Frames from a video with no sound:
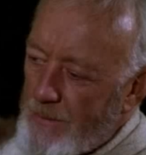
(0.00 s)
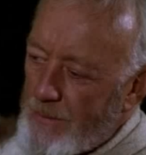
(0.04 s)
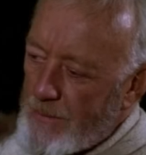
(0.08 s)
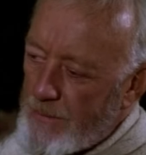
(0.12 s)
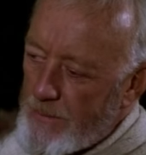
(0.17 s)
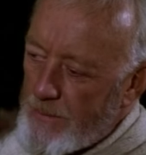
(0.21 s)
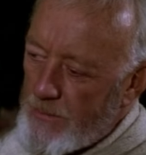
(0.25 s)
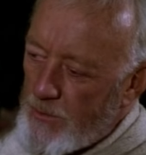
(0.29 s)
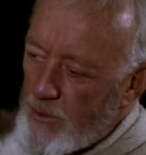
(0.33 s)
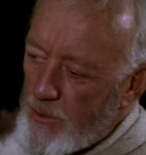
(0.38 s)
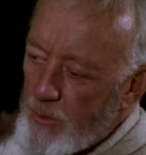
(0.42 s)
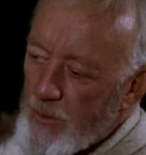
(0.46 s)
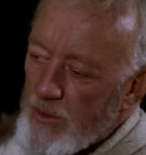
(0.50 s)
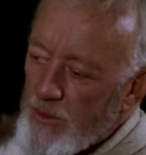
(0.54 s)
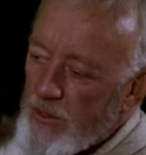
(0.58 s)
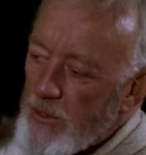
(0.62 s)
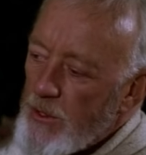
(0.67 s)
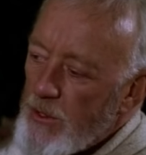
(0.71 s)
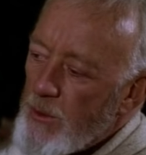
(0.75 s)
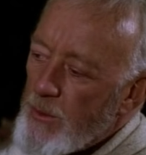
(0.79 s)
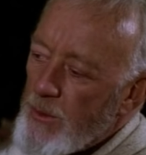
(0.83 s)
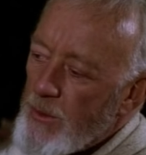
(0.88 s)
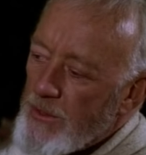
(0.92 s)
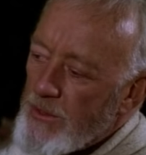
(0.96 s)
beloved and
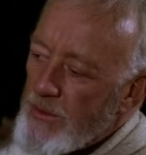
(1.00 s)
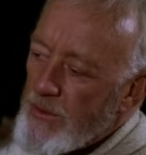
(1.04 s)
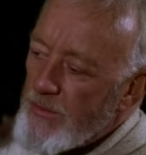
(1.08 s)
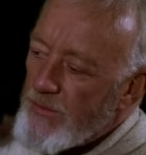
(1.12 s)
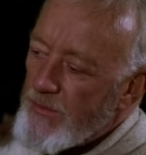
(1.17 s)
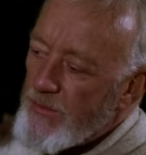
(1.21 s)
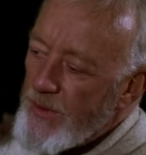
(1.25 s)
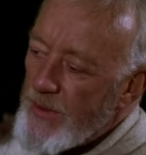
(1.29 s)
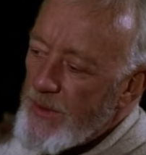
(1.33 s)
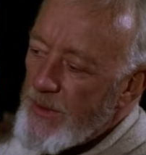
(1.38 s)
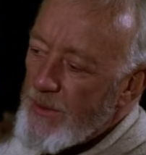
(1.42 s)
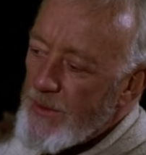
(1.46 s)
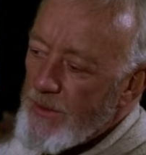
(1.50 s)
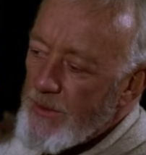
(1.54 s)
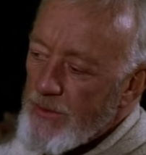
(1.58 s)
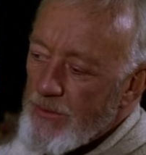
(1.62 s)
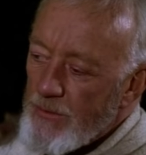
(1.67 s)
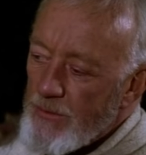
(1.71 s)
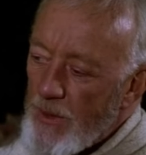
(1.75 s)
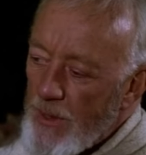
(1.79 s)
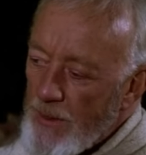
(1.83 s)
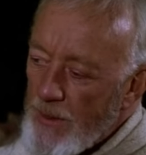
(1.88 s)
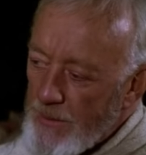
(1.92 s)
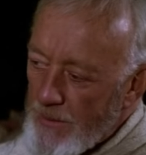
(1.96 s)
useful elements in
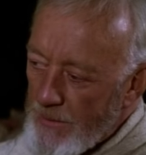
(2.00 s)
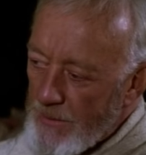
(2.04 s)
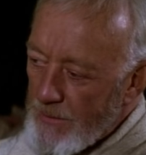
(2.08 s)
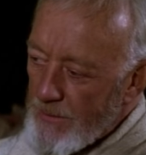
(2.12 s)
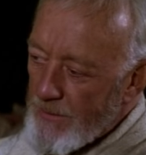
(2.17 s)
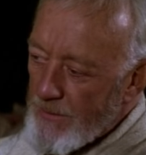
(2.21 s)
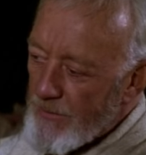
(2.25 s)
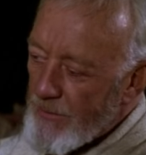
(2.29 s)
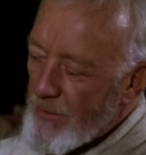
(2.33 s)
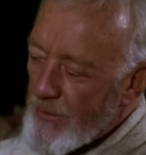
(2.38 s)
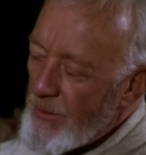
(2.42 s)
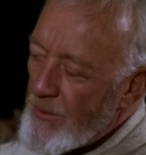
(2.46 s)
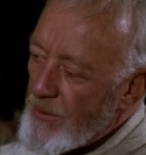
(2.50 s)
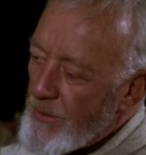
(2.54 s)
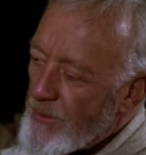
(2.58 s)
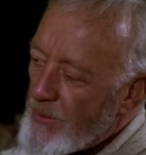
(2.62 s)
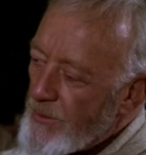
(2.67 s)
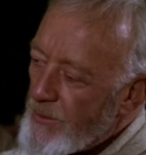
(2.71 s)
all of storytelling,